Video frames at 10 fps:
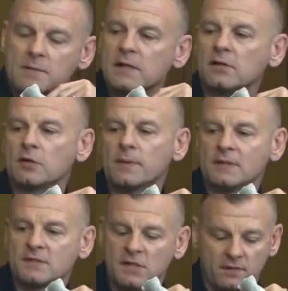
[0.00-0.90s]
going to be a little
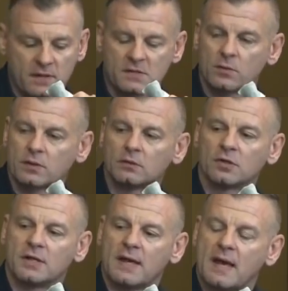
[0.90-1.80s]
bit deceiving. So what you're
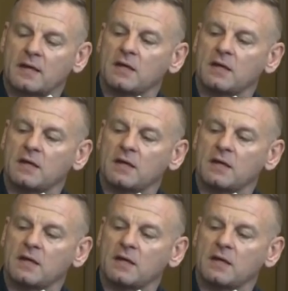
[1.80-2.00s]
looking at